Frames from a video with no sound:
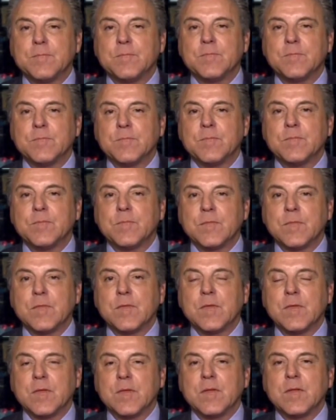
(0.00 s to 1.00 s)

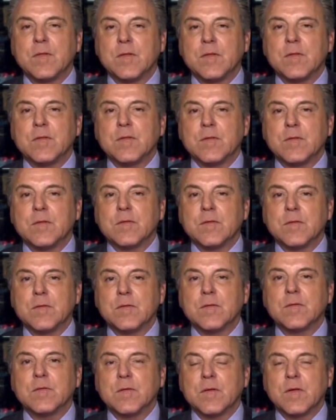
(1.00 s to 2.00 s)

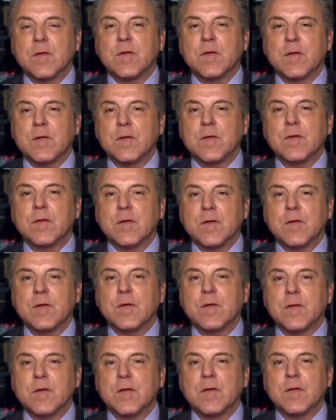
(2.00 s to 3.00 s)

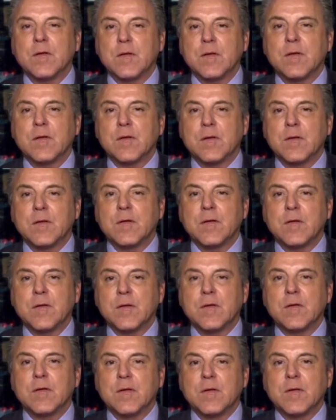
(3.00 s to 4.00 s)

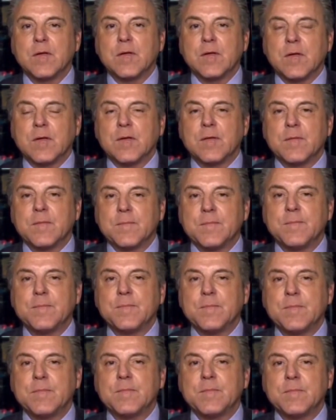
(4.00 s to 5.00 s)

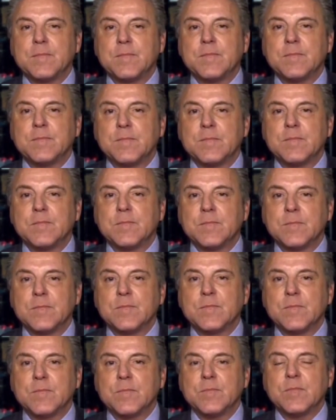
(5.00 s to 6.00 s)

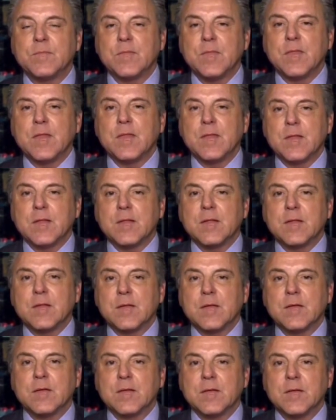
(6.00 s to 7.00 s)

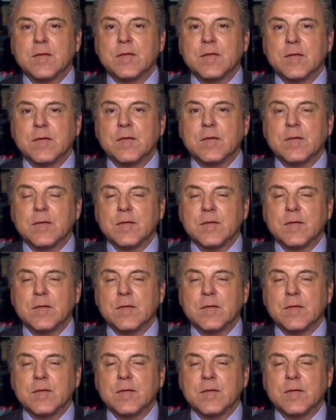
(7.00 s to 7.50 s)
[no speech]